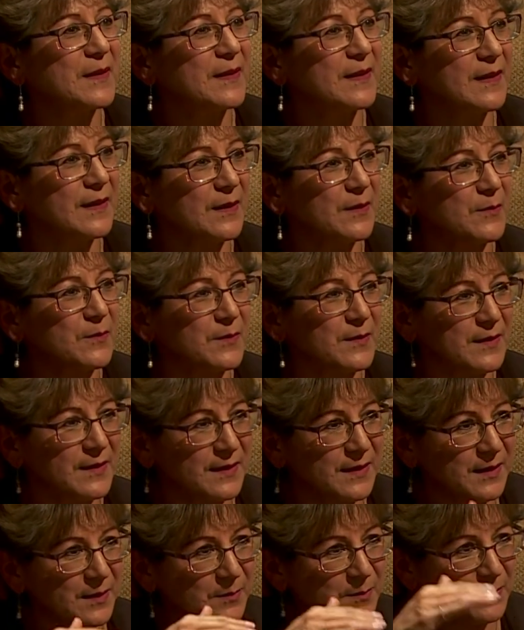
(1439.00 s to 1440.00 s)
to
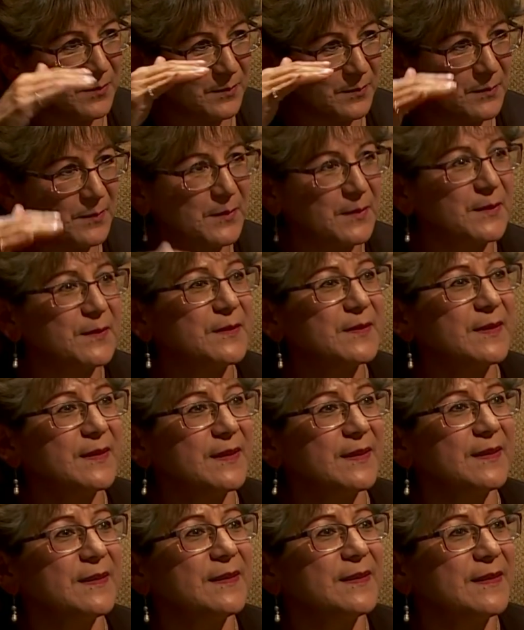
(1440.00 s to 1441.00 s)
build this world
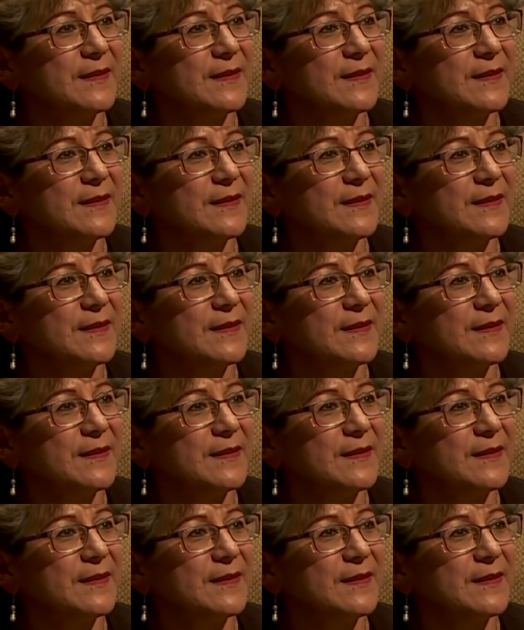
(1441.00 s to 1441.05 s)
a better